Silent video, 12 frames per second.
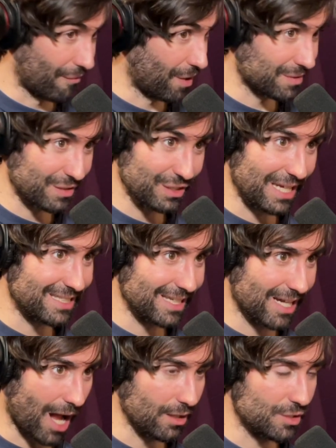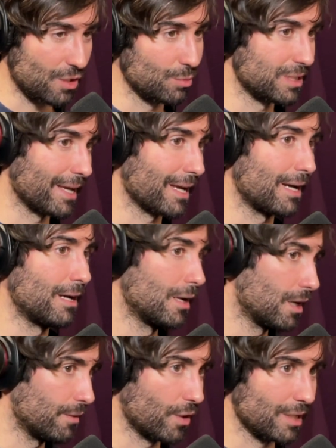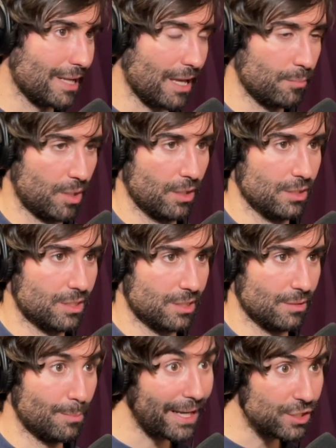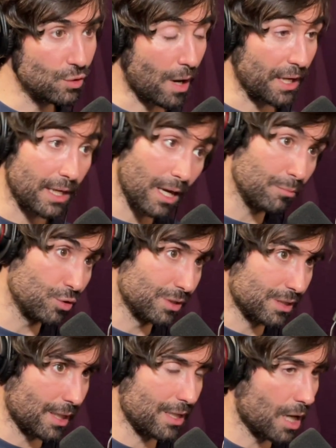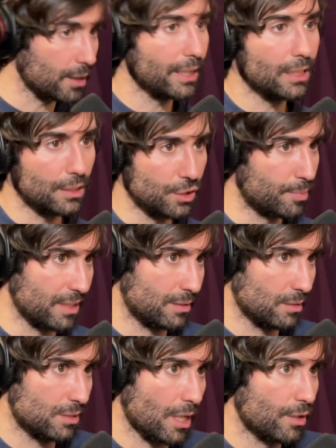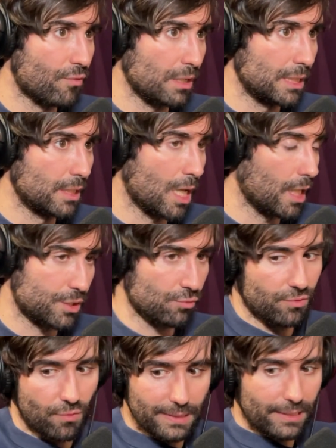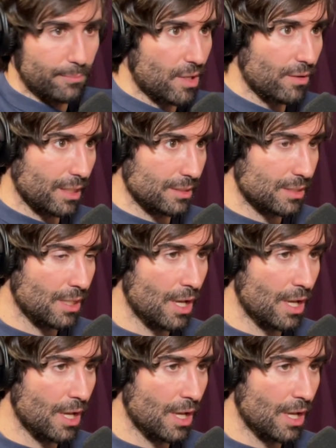first few days in college, it was like a fucking nightmare, because mind you, I came to study not English, but to study regular college with regular Americans.